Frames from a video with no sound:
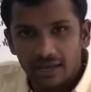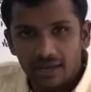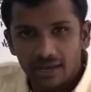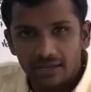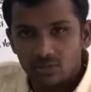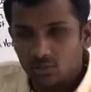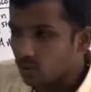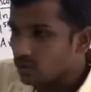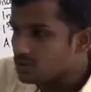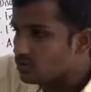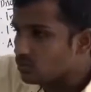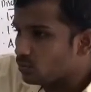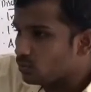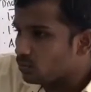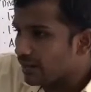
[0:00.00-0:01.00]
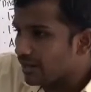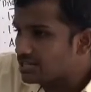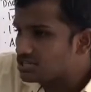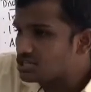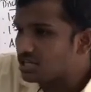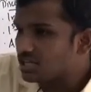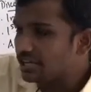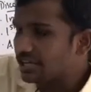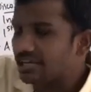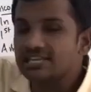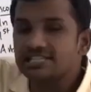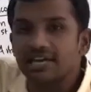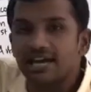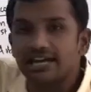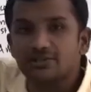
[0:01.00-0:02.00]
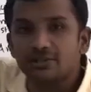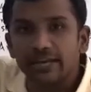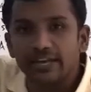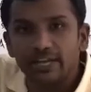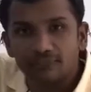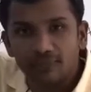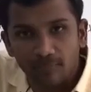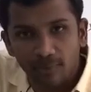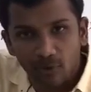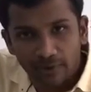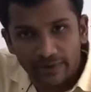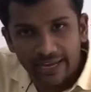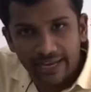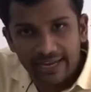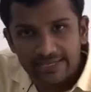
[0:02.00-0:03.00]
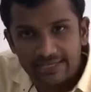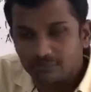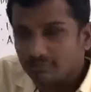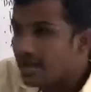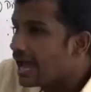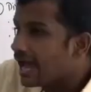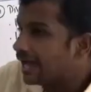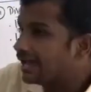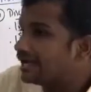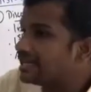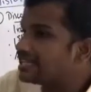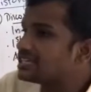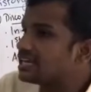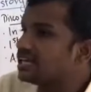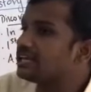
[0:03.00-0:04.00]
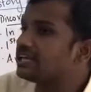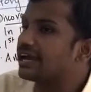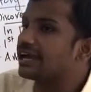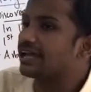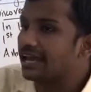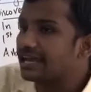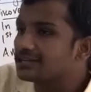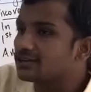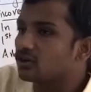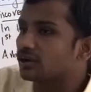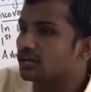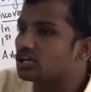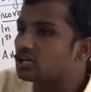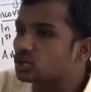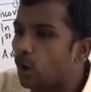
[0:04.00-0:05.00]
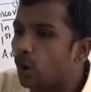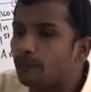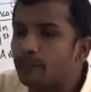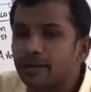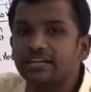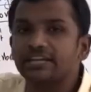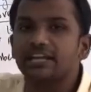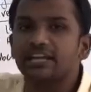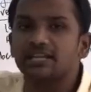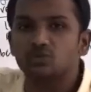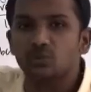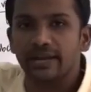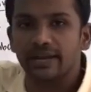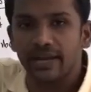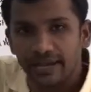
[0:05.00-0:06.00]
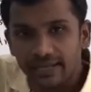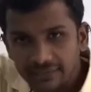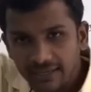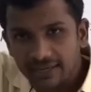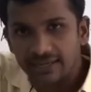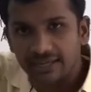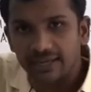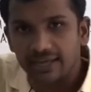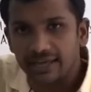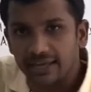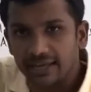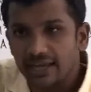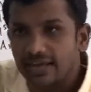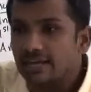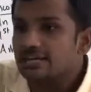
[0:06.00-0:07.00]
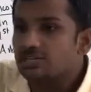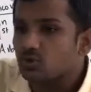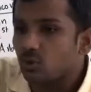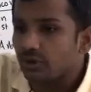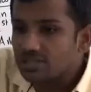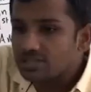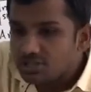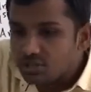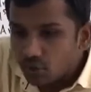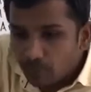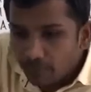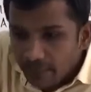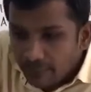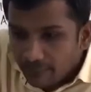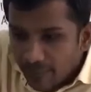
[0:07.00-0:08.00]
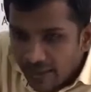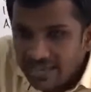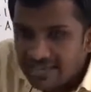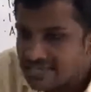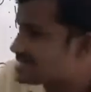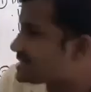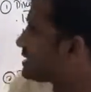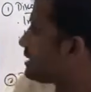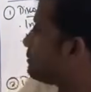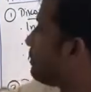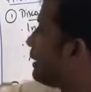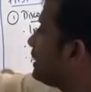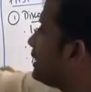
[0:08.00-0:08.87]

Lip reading: So when a gene is isolated from an organism and it is integrated or incorporated into another DNA, so it should be pasted by